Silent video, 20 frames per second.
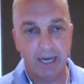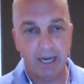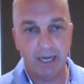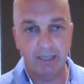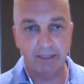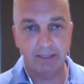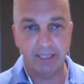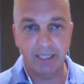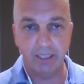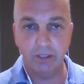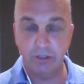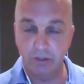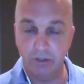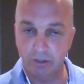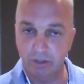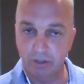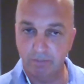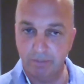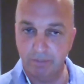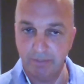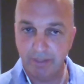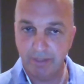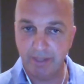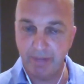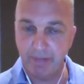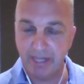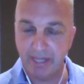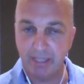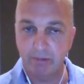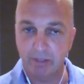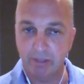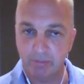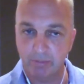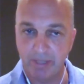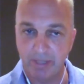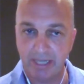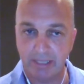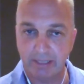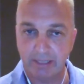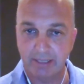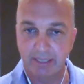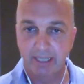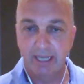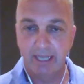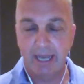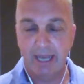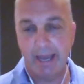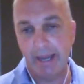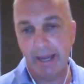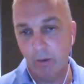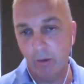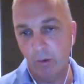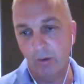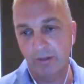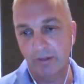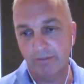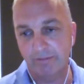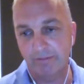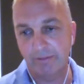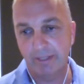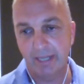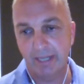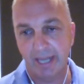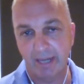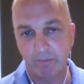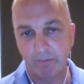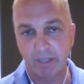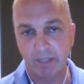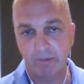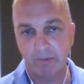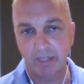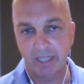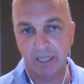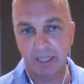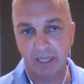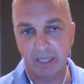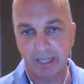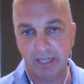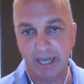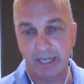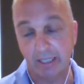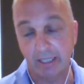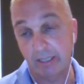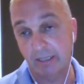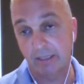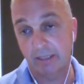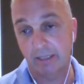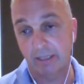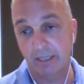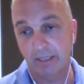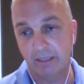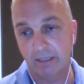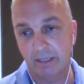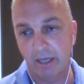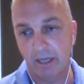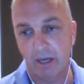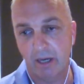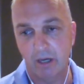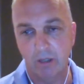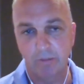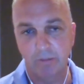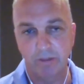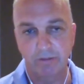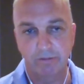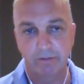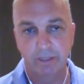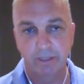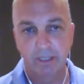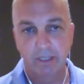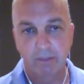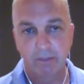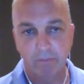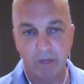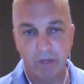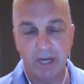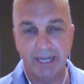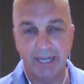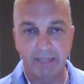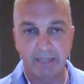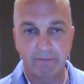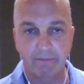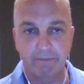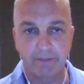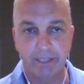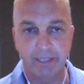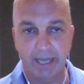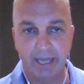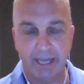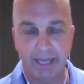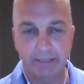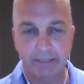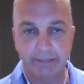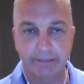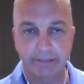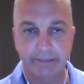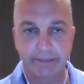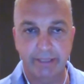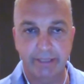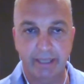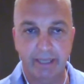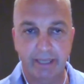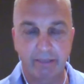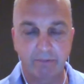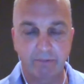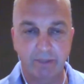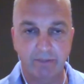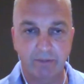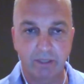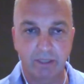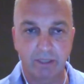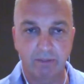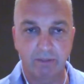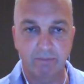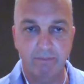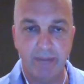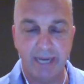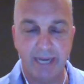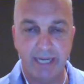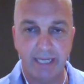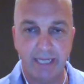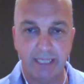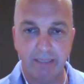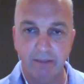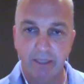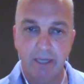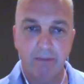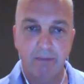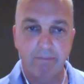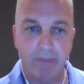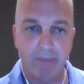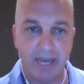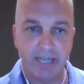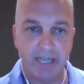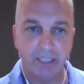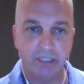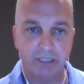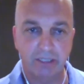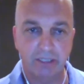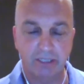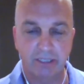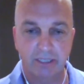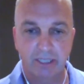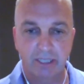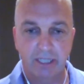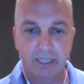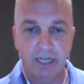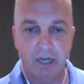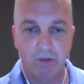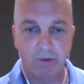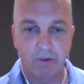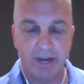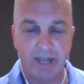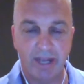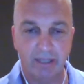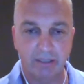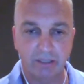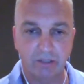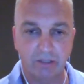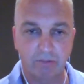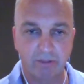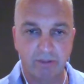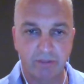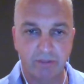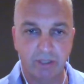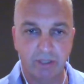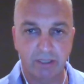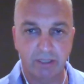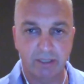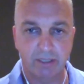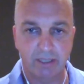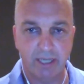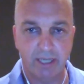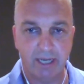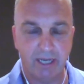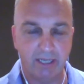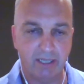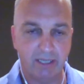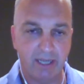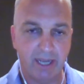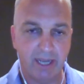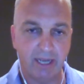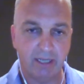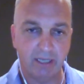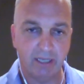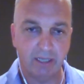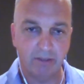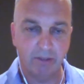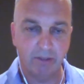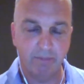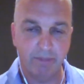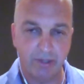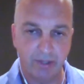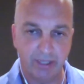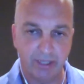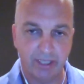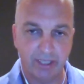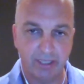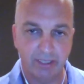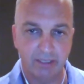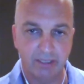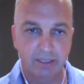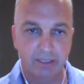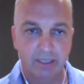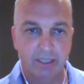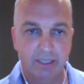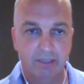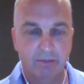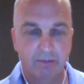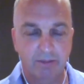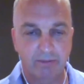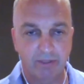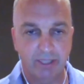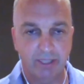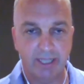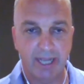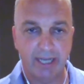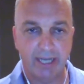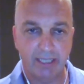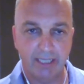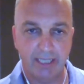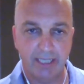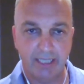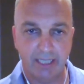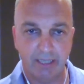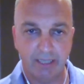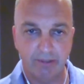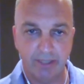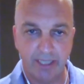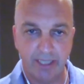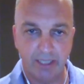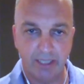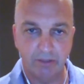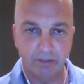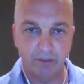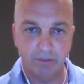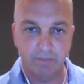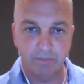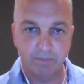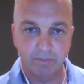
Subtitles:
in Europe in many respects, and northern Finland, where we're located, is the home of mining in Finland, and we've got many majors around us. We've got Anglo-American, we've got Agnico Eagle,